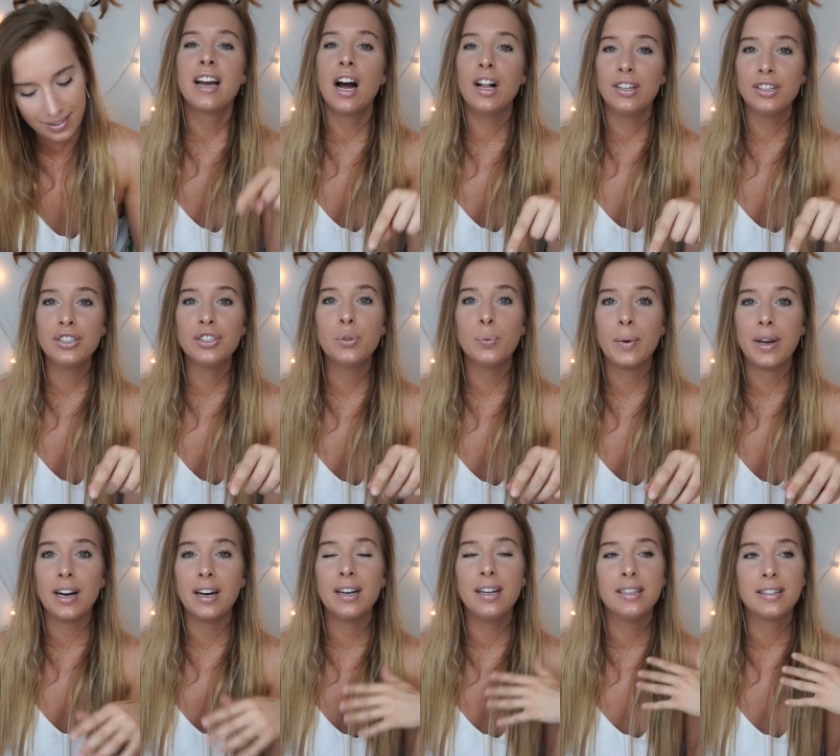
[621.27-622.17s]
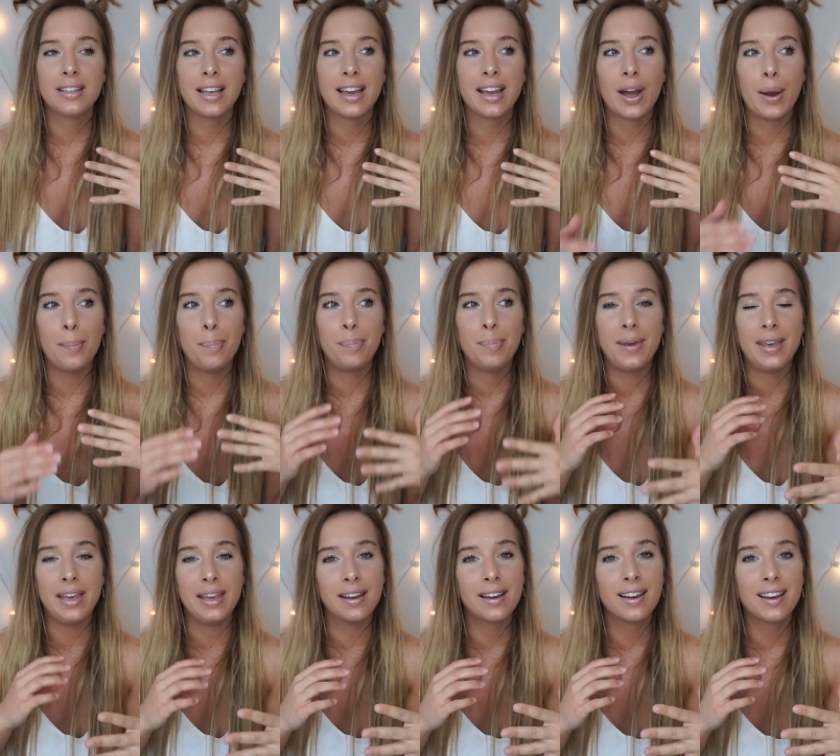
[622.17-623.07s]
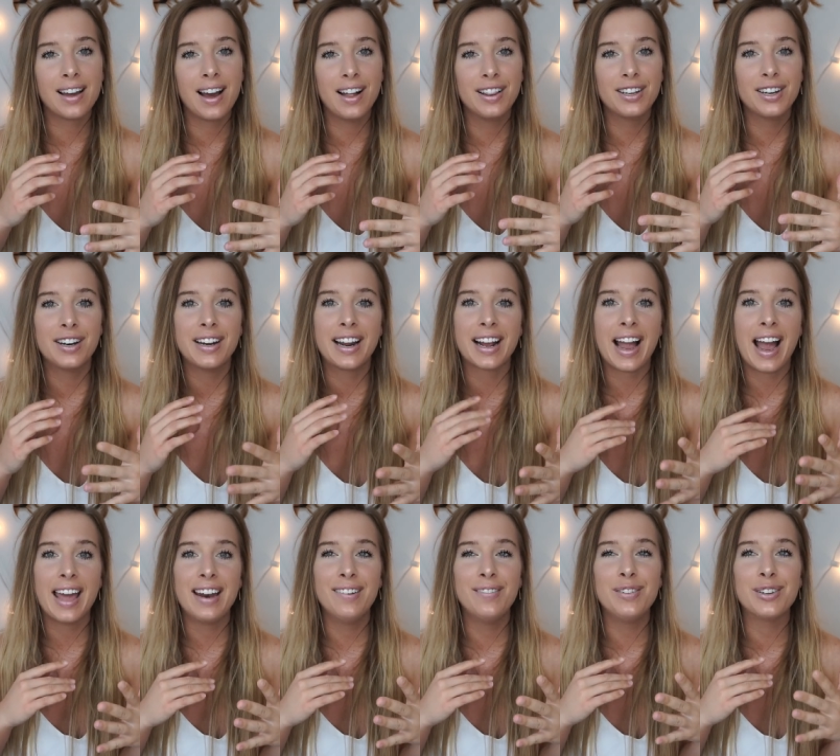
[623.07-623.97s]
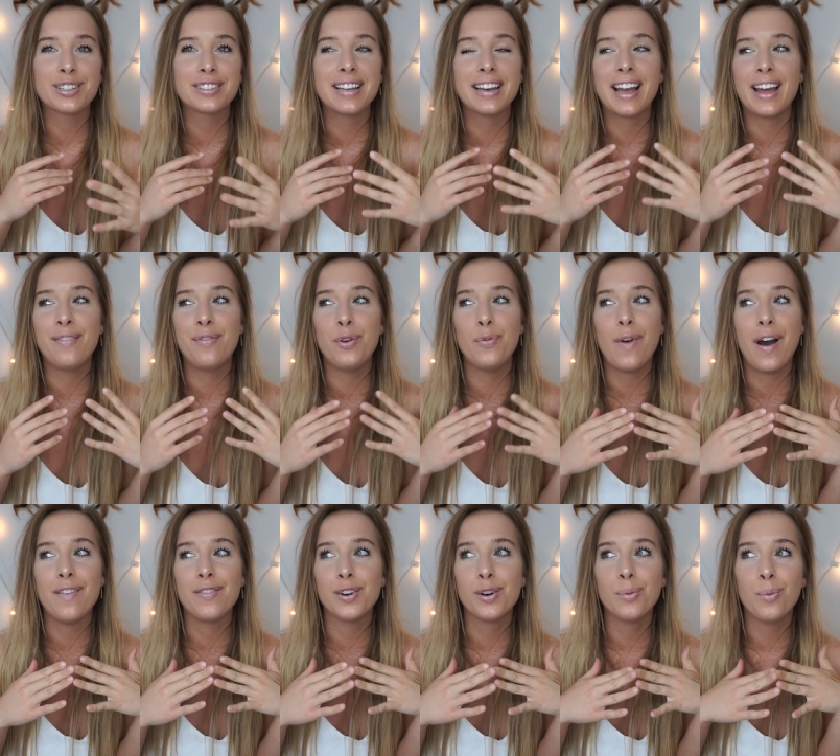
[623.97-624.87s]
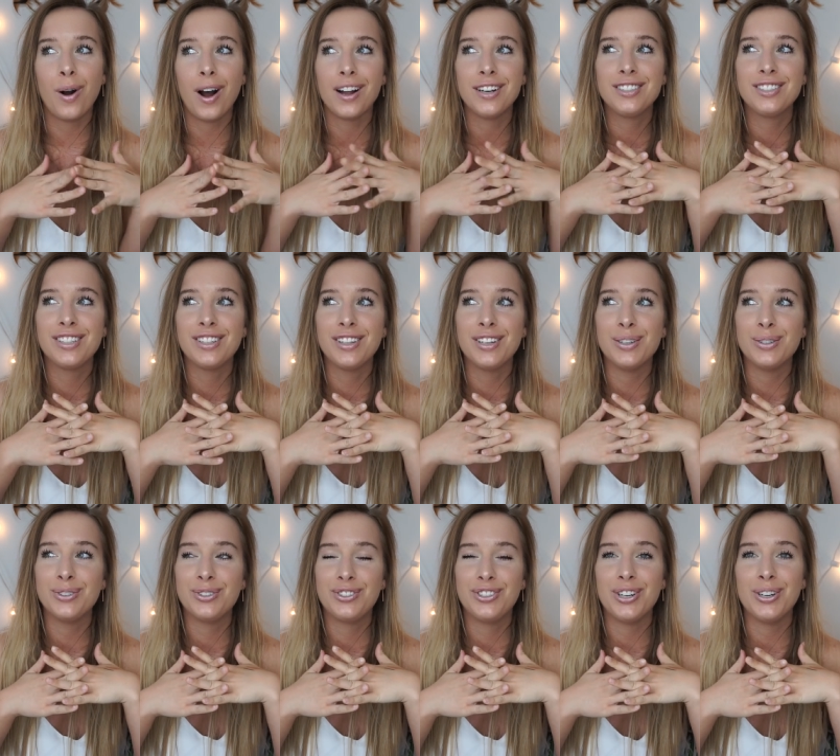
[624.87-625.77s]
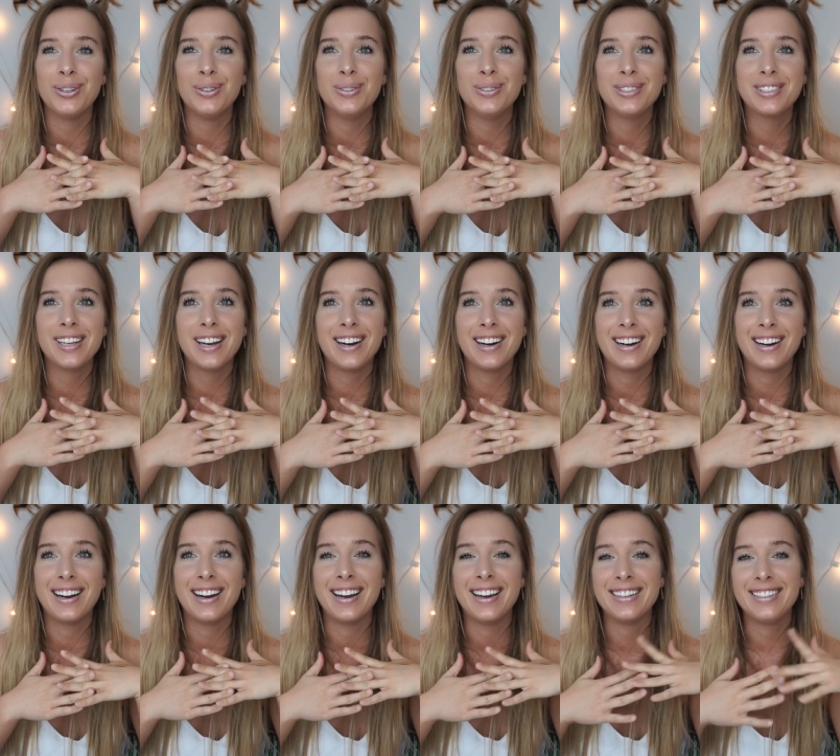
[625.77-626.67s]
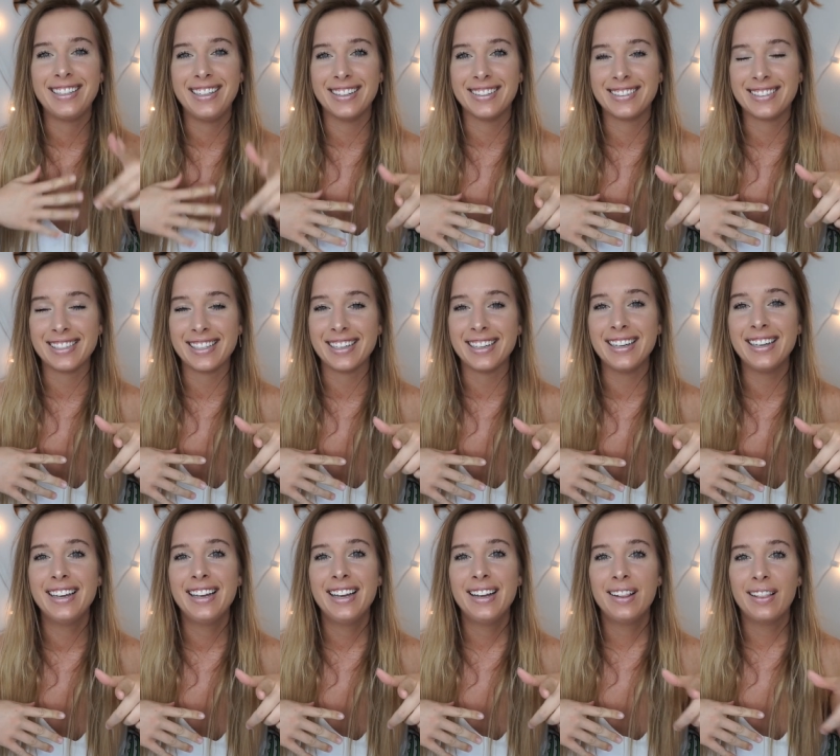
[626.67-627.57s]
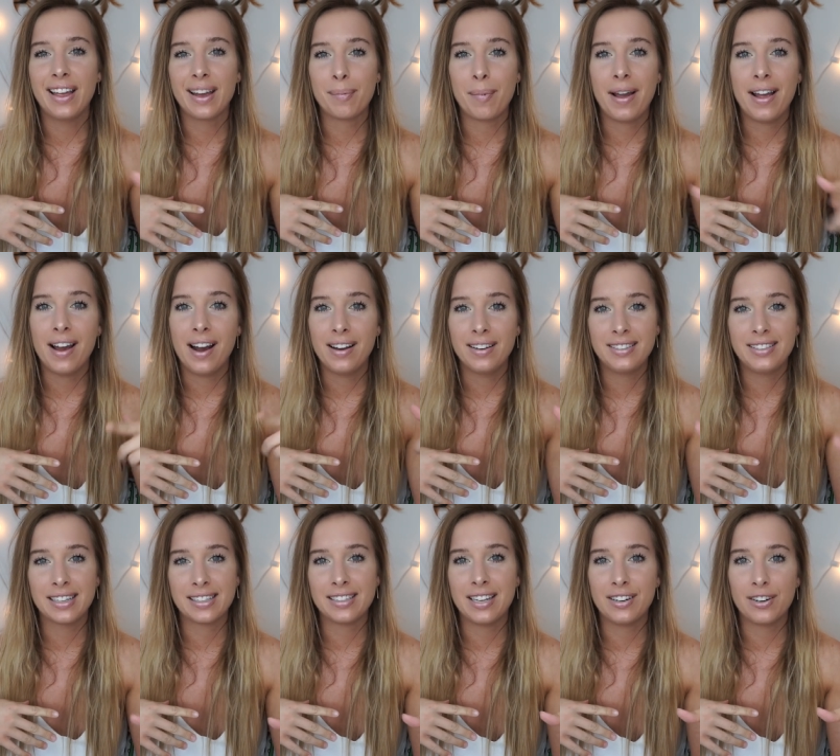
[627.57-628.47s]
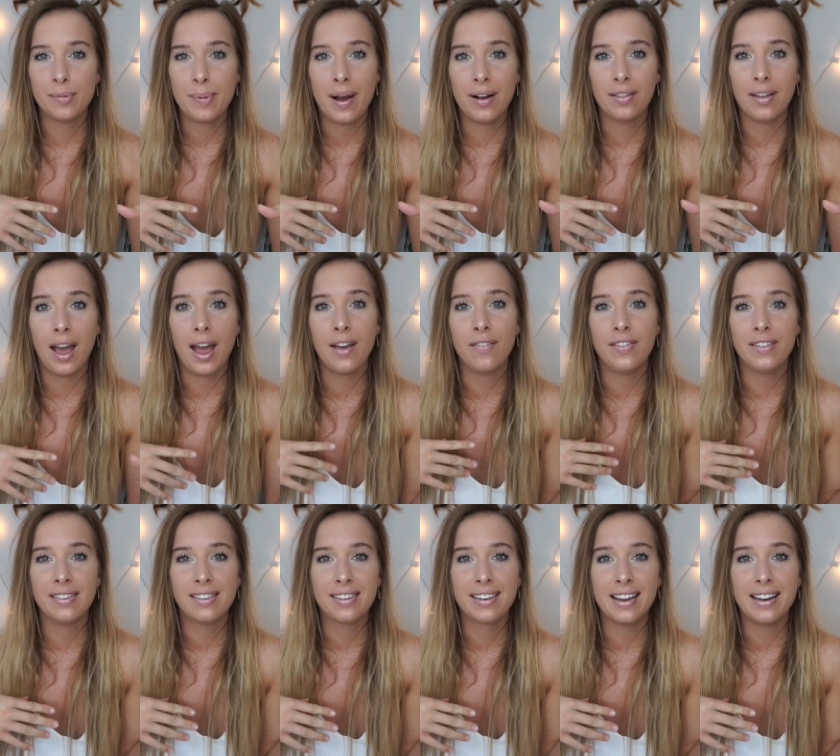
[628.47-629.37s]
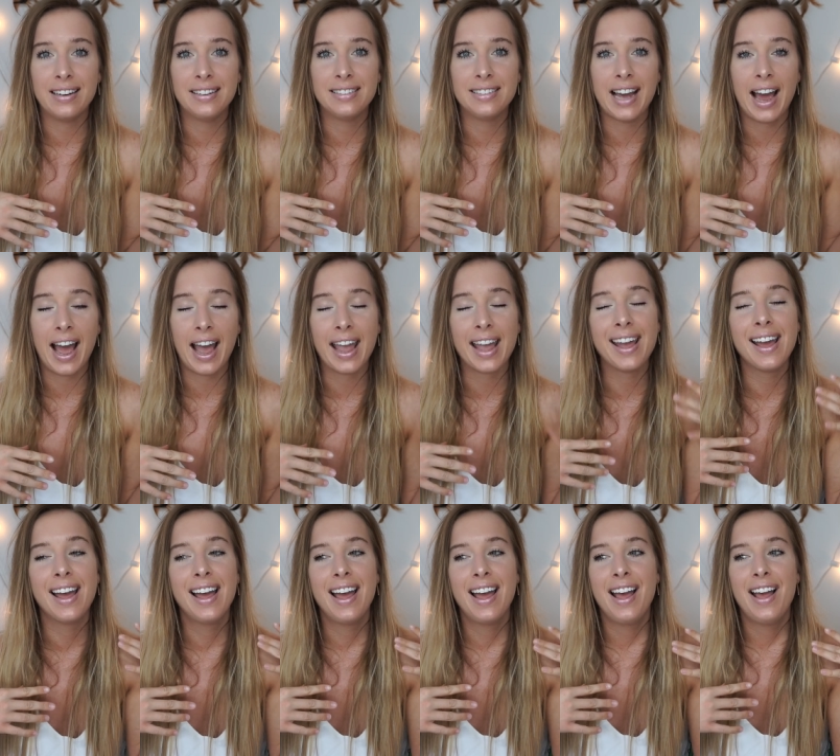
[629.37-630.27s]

Color's weird it's like a pink color and it kind of looks like if you've ever watched those shows on TLC like my 600 pound life and skin tight